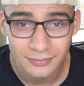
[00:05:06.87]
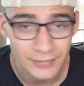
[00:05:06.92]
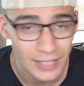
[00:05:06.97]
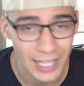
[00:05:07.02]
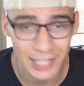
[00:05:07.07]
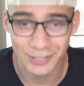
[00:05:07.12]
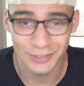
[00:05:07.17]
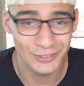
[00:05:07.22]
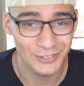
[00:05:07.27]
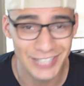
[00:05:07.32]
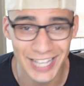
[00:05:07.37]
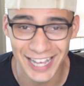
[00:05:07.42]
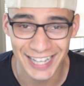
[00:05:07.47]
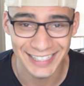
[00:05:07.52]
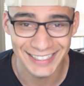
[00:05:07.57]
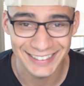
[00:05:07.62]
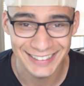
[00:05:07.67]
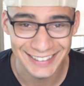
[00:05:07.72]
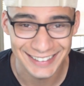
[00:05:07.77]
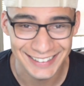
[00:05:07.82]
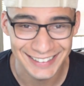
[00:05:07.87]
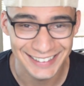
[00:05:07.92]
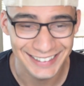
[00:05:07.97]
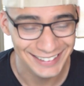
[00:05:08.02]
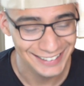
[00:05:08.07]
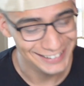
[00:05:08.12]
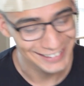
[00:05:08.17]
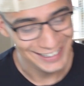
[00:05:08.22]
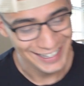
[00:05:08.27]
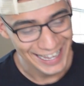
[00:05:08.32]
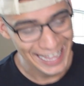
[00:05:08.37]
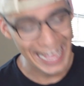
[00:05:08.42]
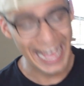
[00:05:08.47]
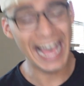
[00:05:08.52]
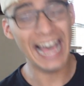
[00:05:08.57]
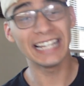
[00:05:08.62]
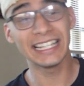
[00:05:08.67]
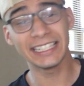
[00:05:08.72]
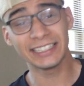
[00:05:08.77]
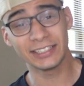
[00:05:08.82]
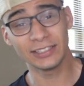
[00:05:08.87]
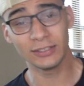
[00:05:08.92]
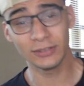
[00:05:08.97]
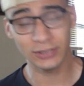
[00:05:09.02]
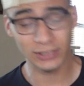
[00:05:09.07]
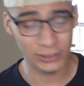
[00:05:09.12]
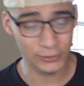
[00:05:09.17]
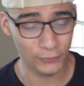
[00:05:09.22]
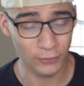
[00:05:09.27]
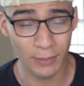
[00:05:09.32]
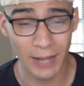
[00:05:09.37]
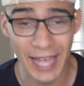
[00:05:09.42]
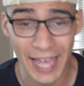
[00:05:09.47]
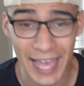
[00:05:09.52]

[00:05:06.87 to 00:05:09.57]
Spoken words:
and you're done. I like to use this for my